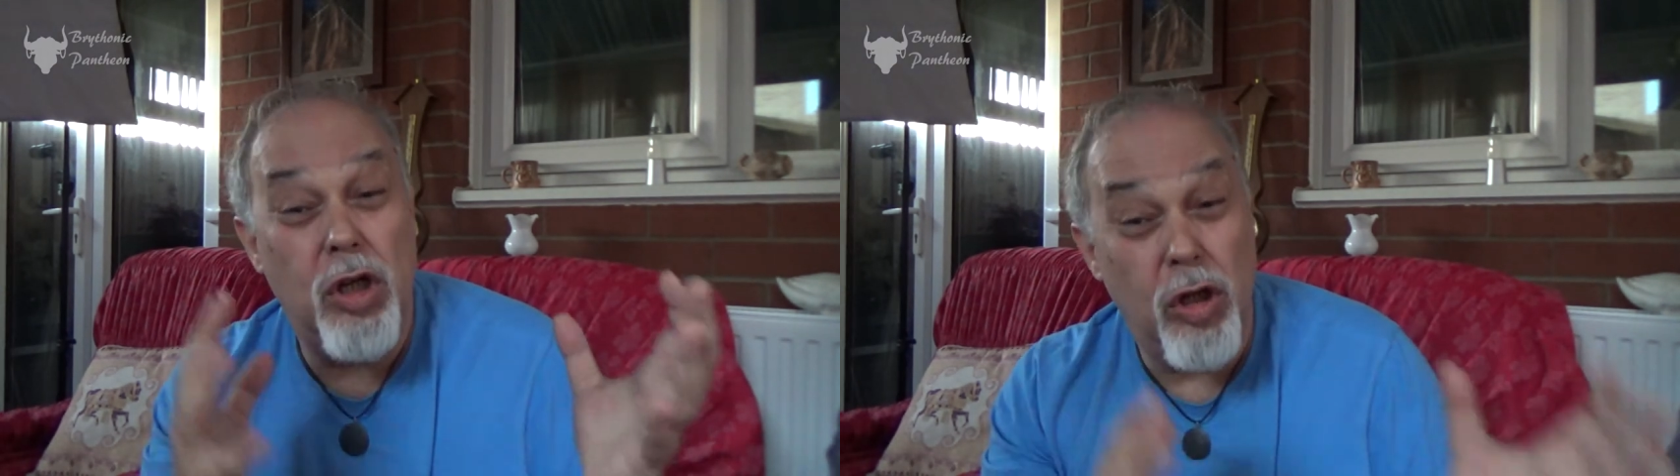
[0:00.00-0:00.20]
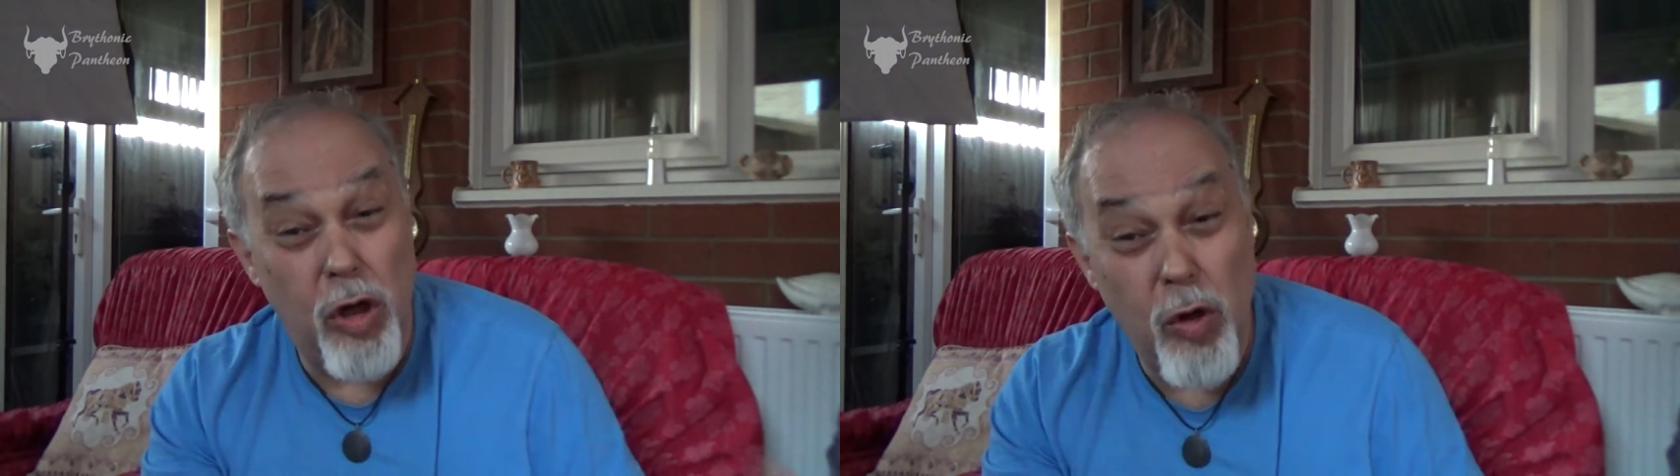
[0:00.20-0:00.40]

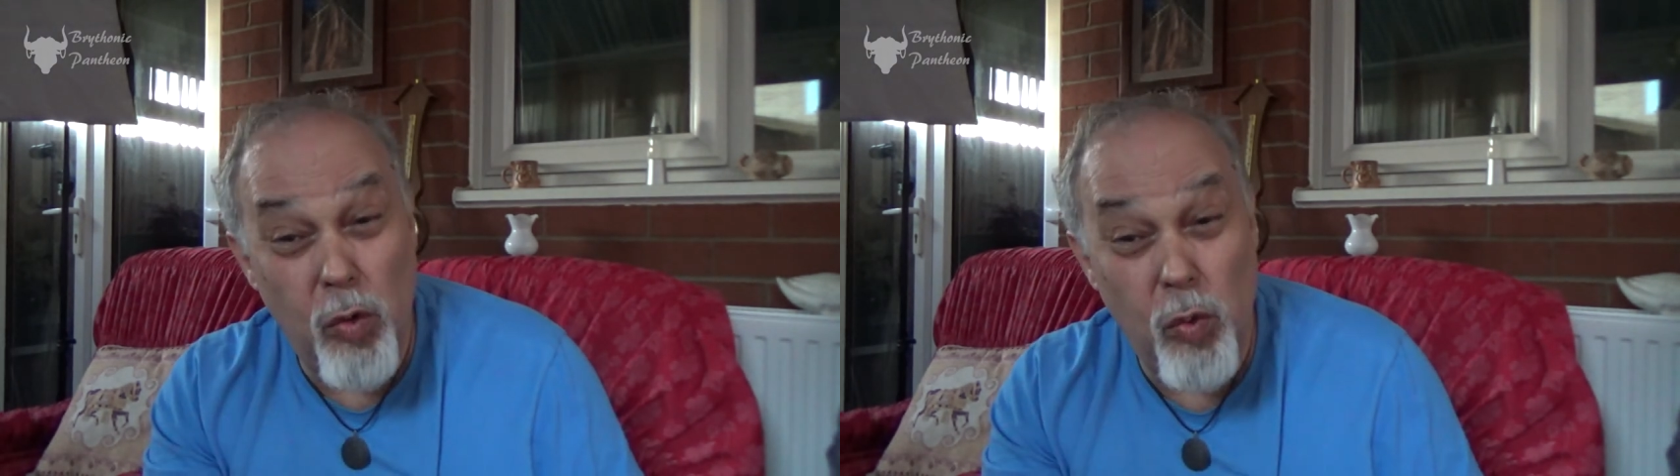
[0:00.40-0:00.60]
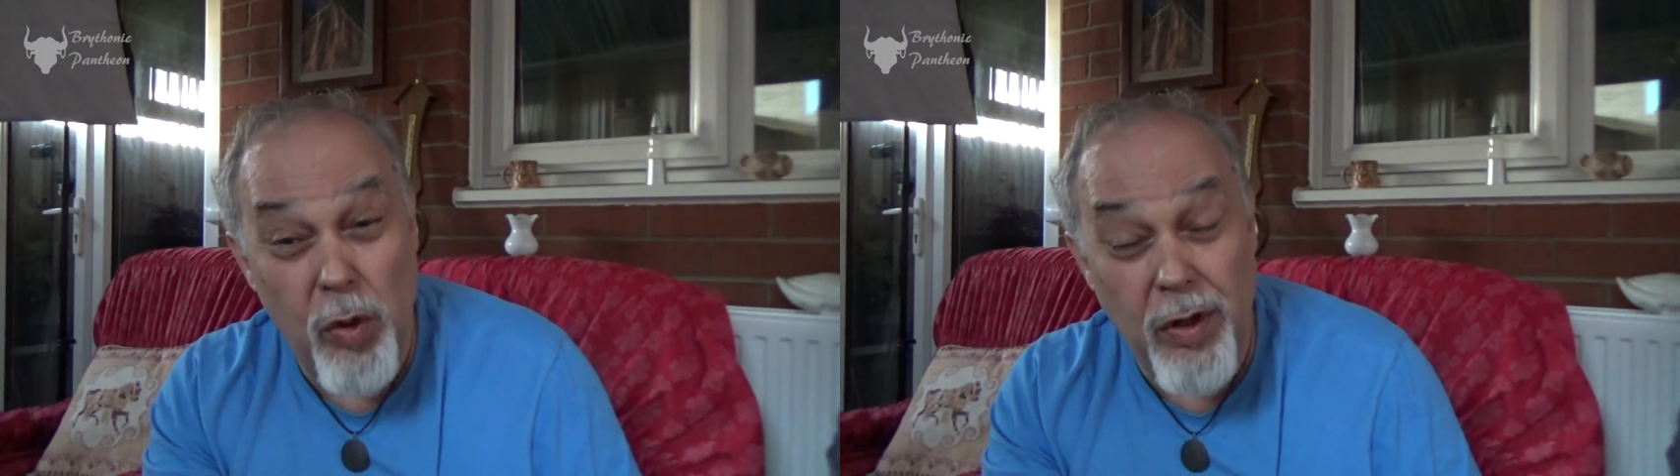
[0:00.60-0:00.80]

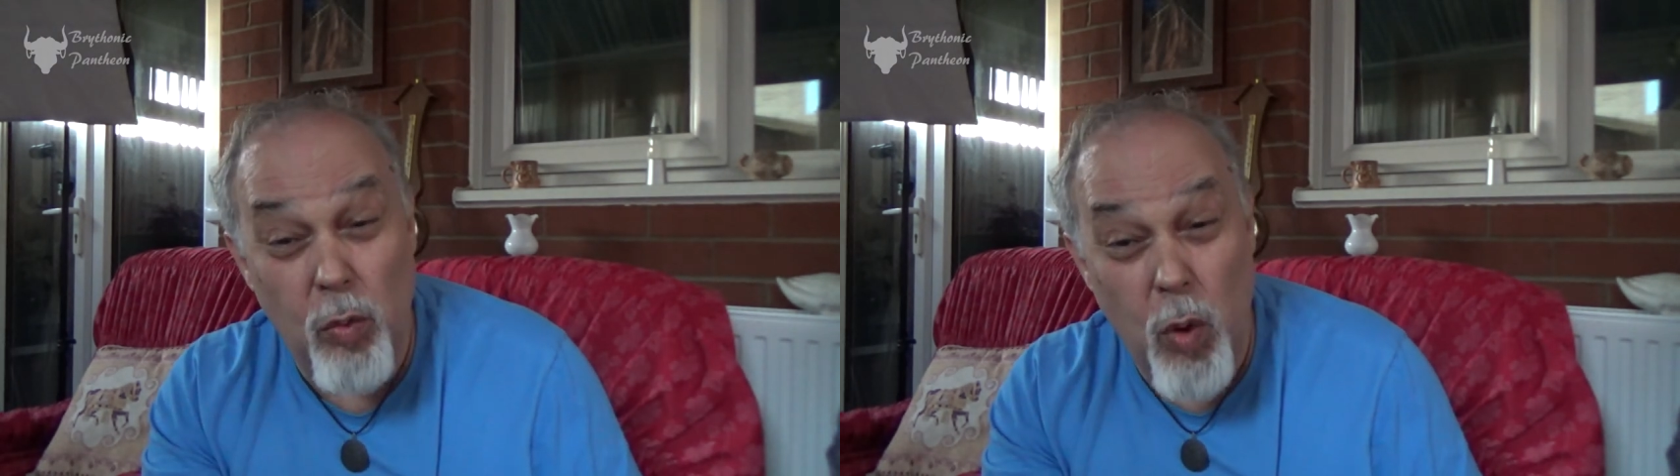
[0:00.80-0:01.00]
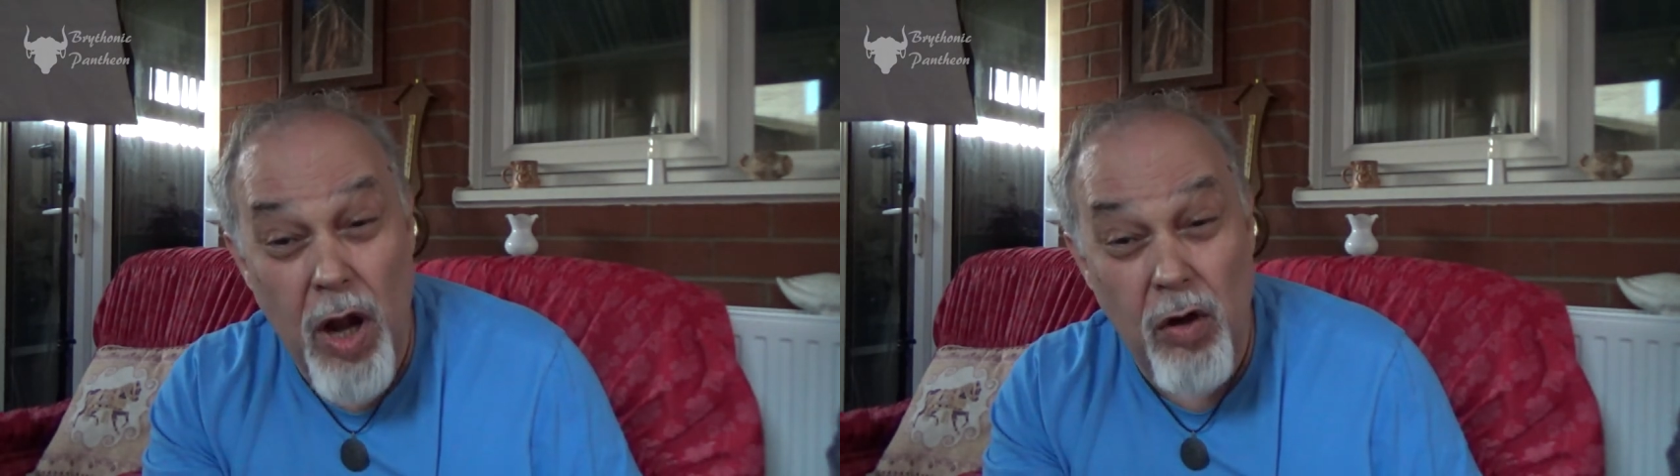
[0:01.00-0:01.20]
Llew in the
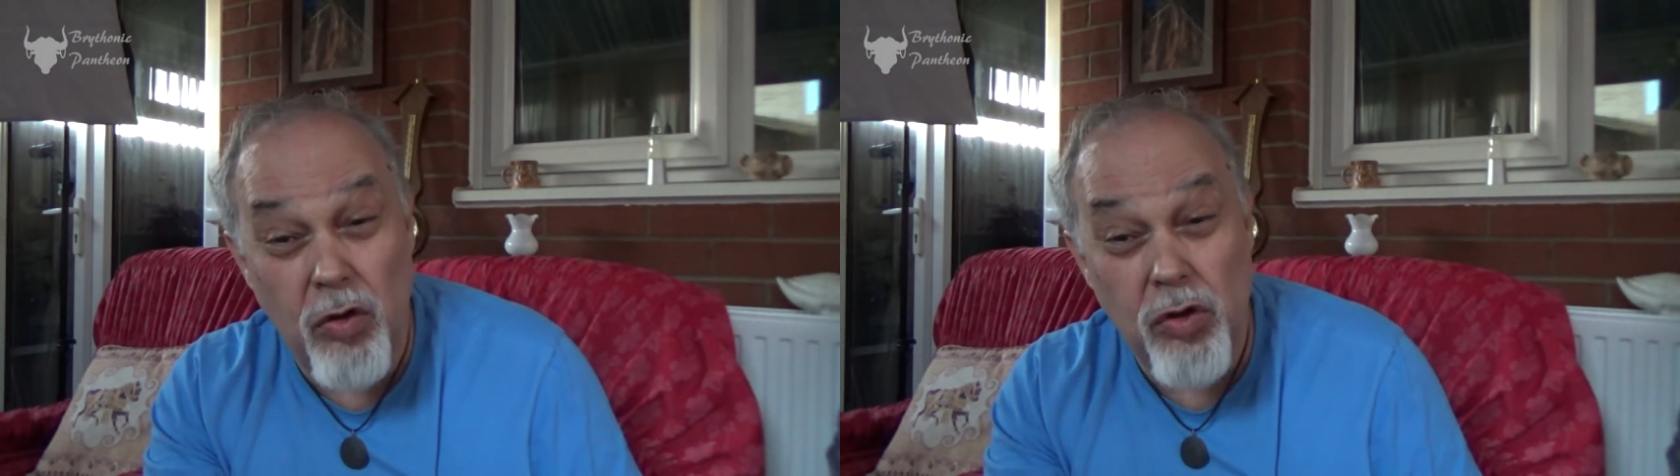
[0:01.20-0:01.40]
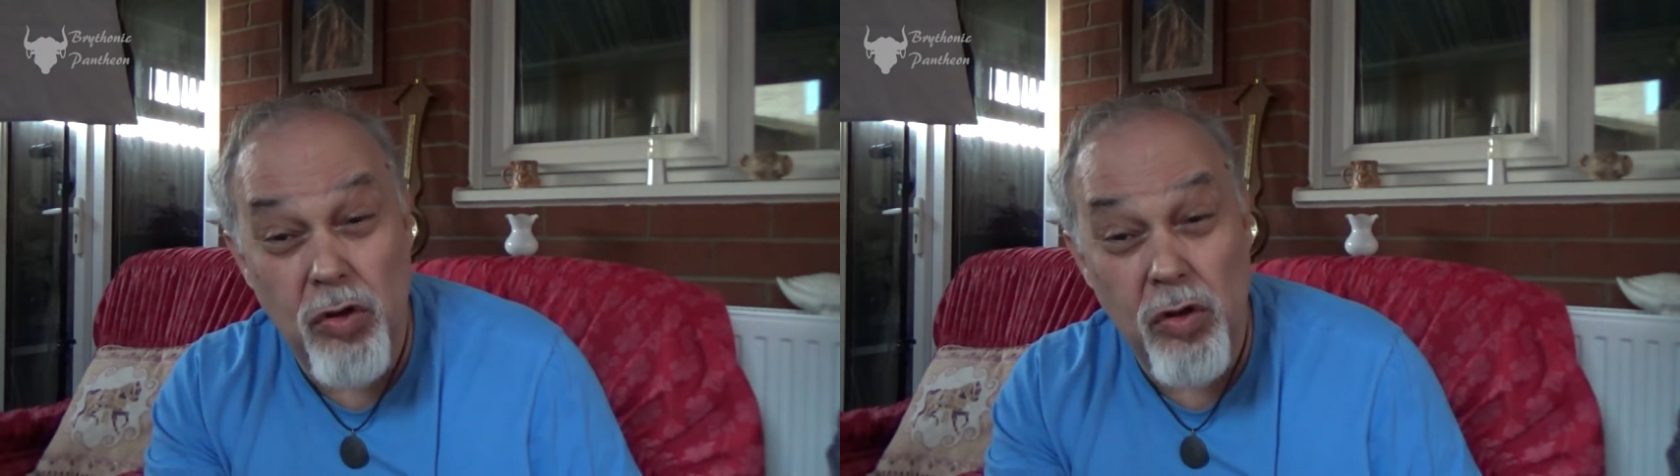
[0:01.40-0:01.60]

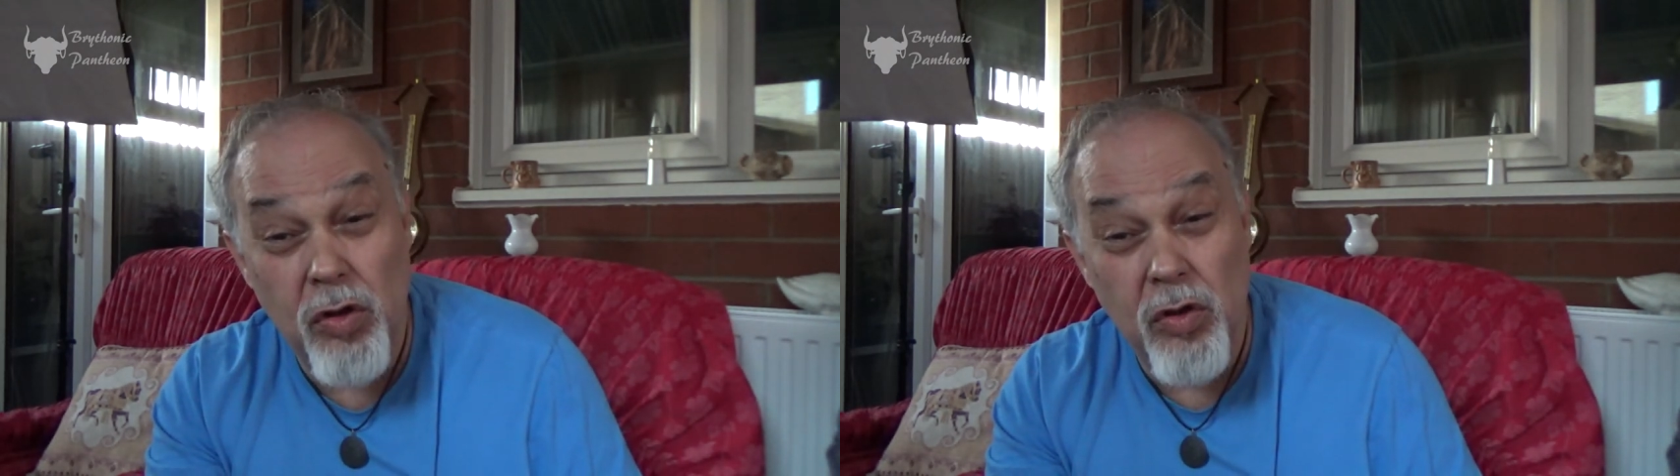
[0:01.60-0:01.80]
Welsh.